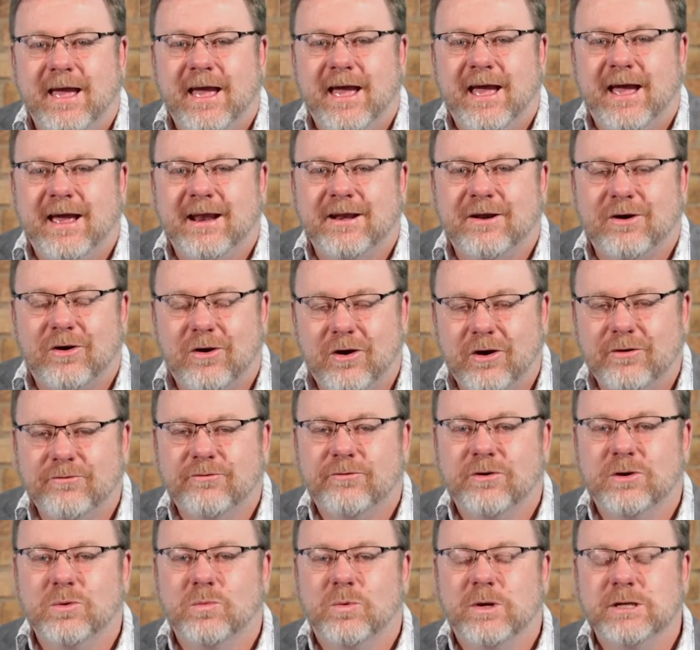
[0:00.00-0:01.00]
And
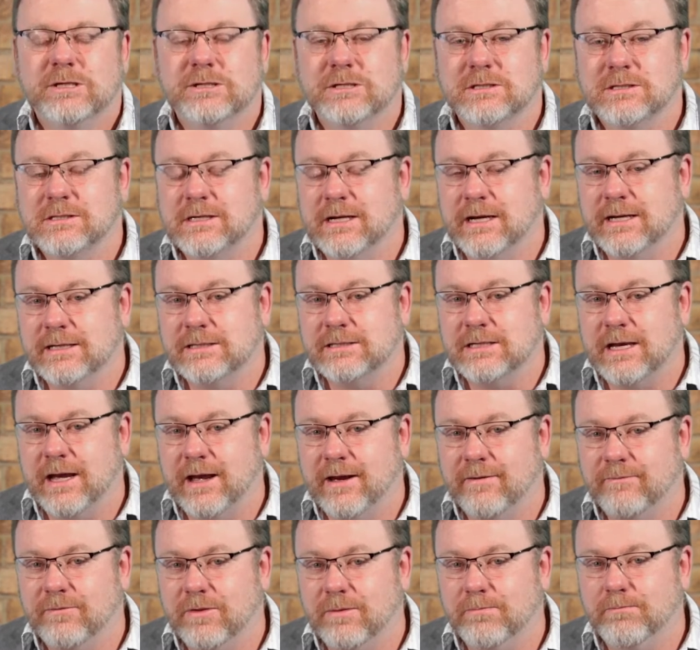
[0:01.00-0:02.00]
often we just need to
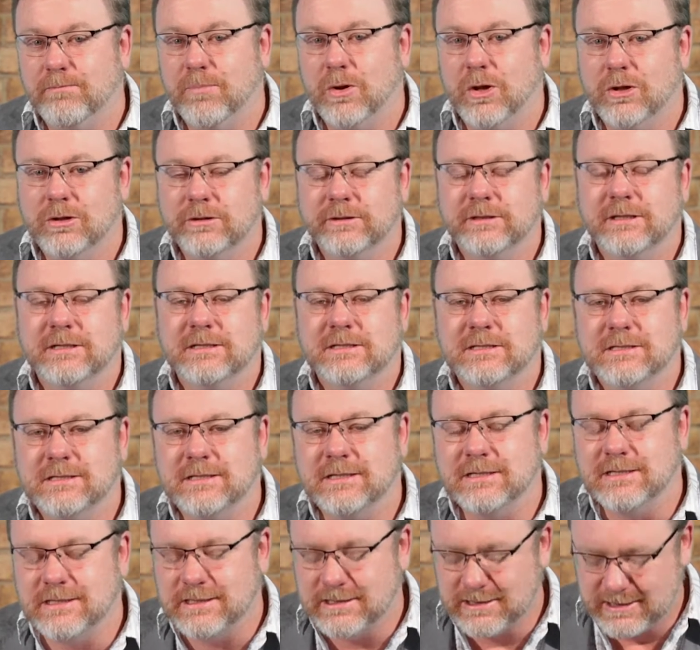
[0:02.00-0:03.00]
have the boldness
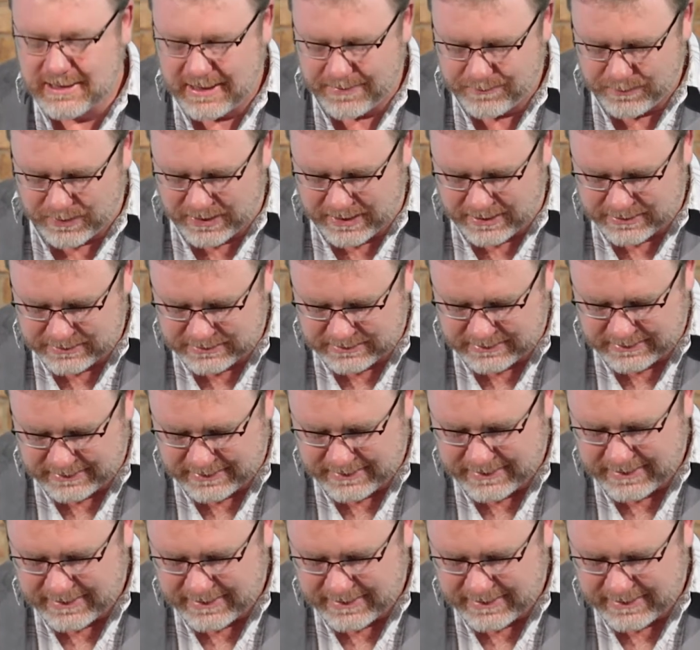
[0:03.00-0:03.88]
to step out